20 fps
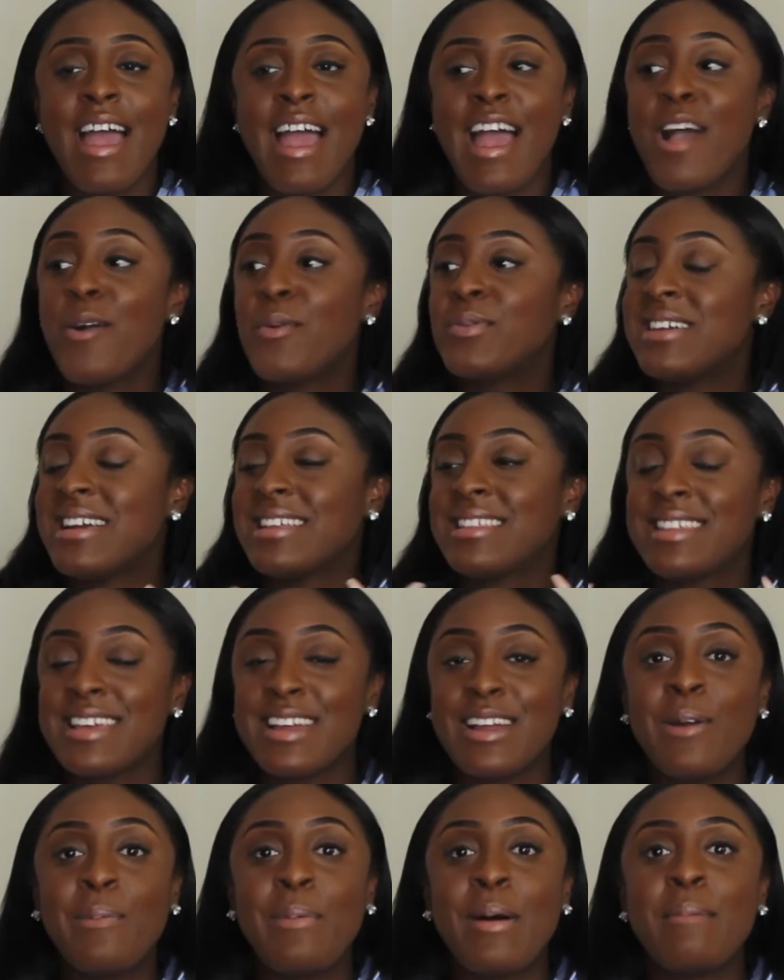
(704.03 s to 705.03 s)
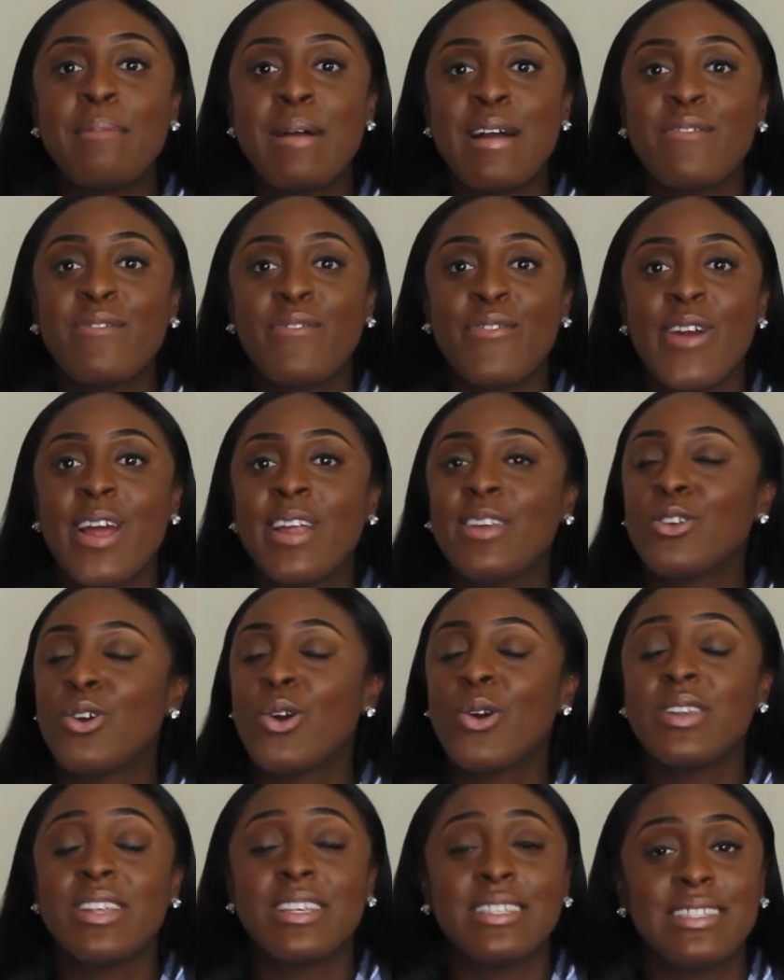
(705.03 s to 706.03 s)
And when I think about my friend,
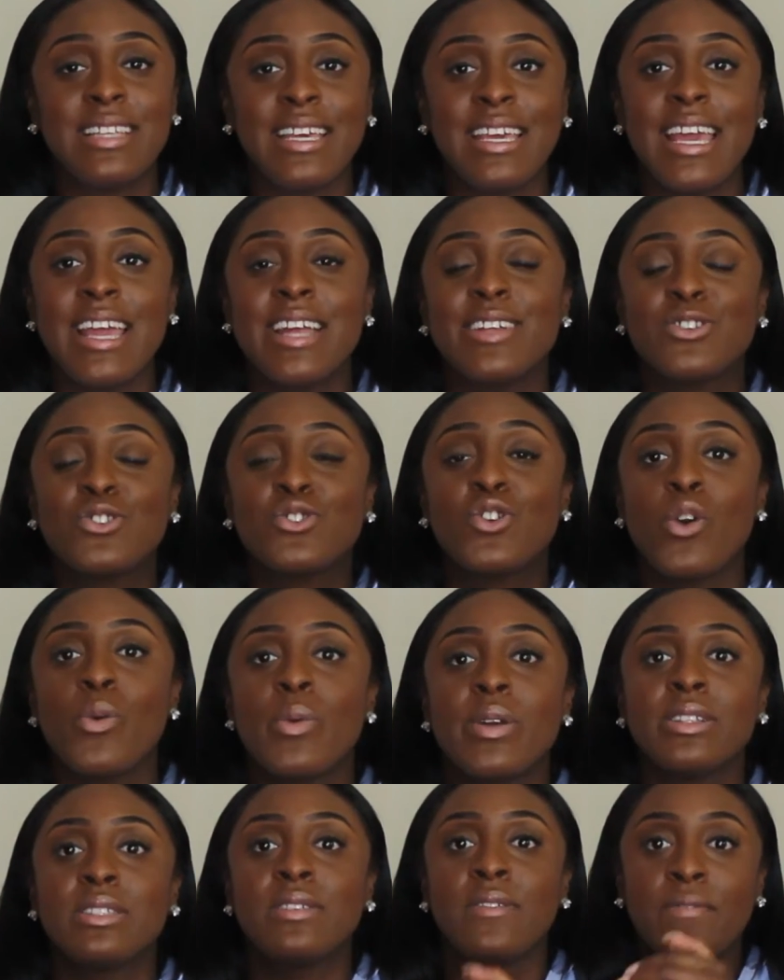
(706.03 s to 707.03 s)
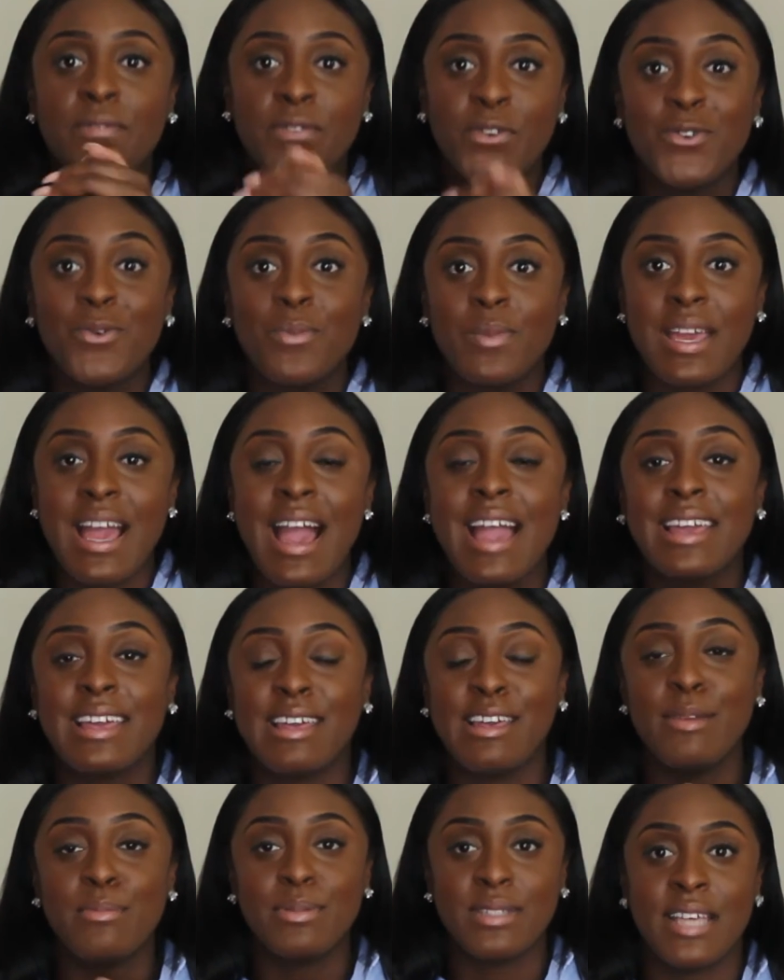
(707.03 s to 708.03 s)
honestly, it's going to fuel me. I
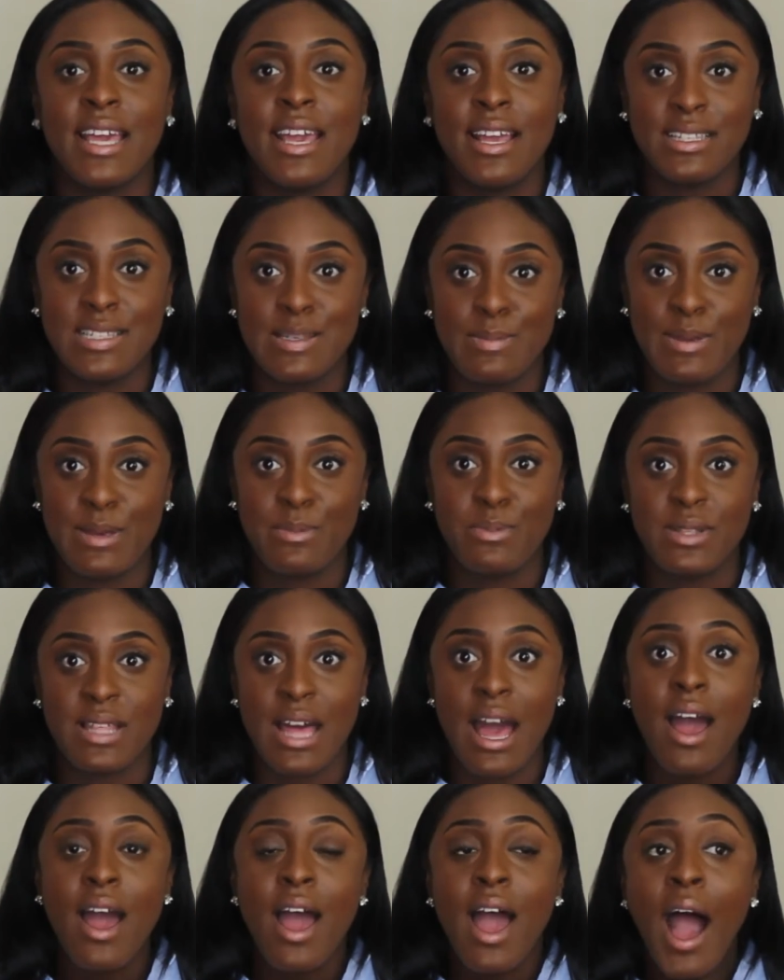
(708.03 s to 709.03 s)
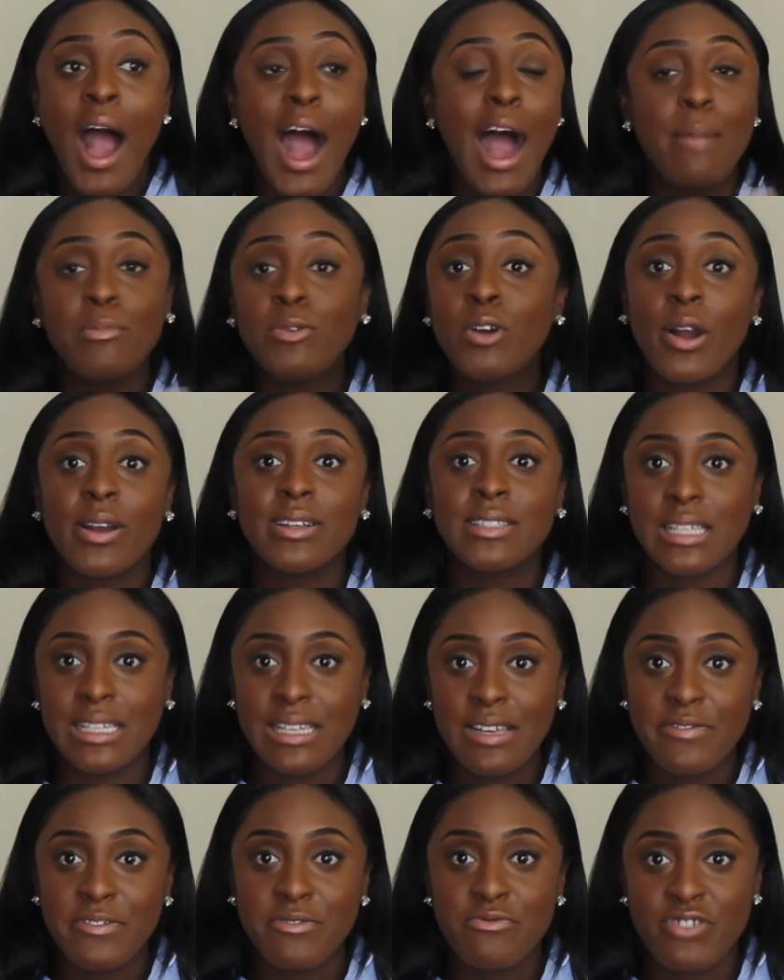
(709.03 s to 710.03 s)
keep saying to people that I'm going to
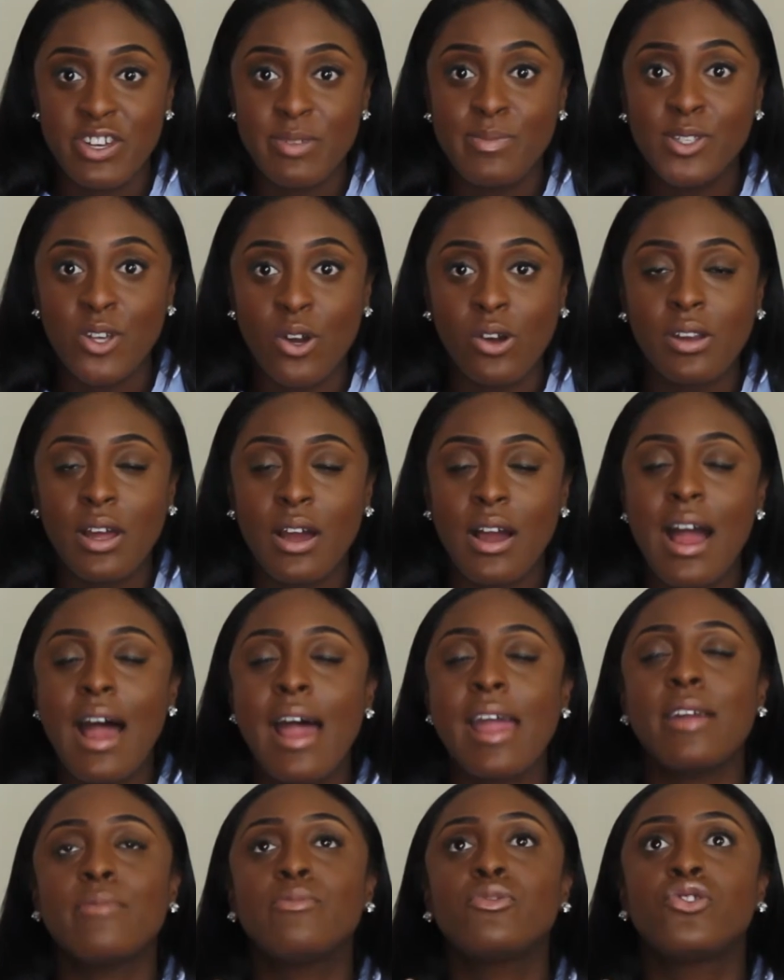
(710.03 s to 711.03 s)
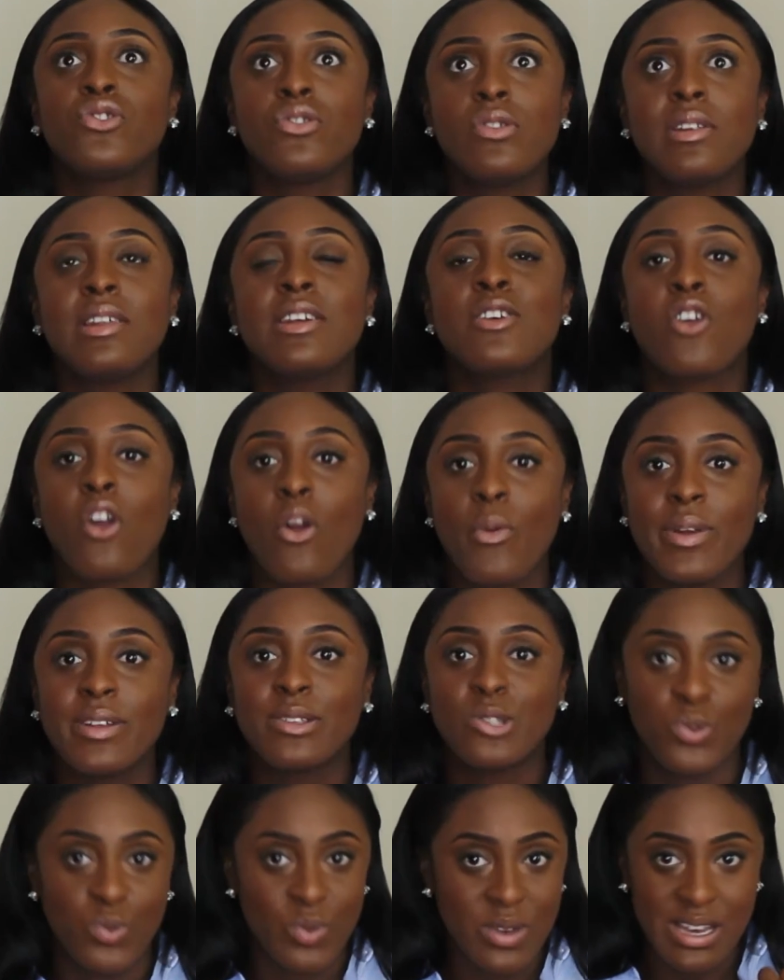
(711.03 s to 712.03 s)
live in Reem's honor. I am truly going
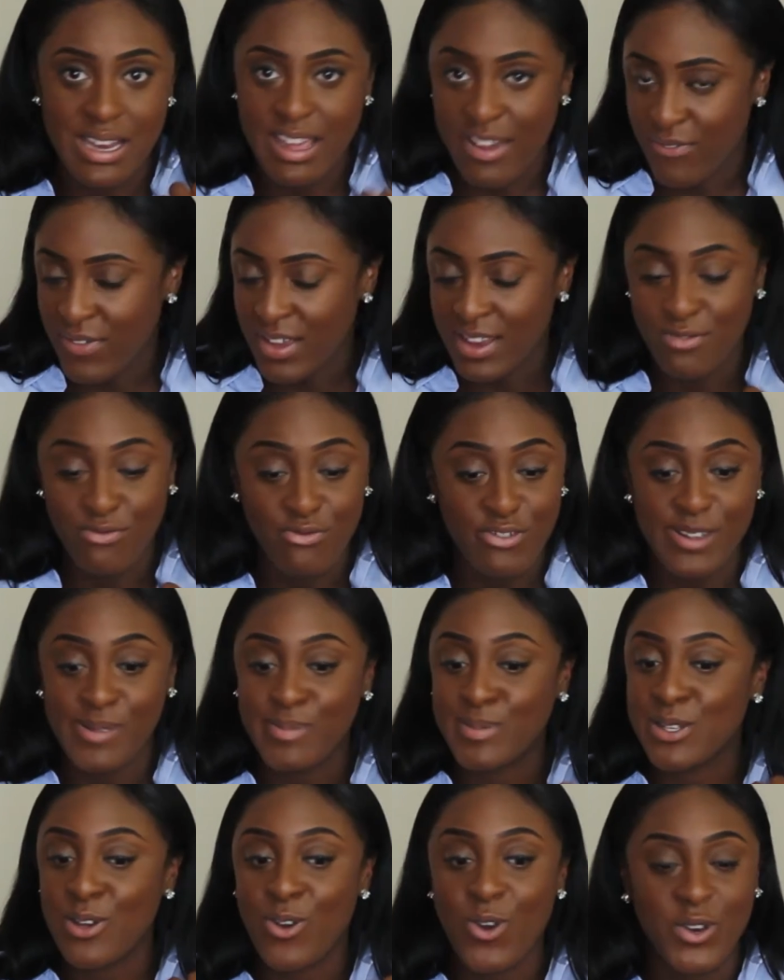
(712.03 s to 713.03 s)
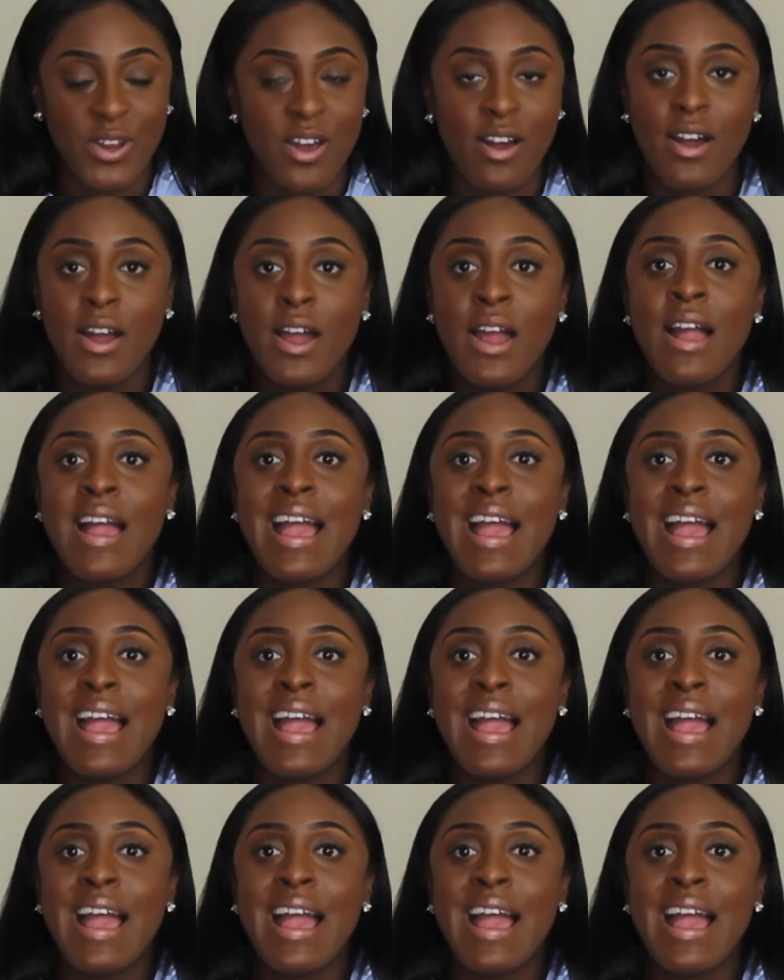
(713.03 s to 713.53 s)
to live in Reem's honor.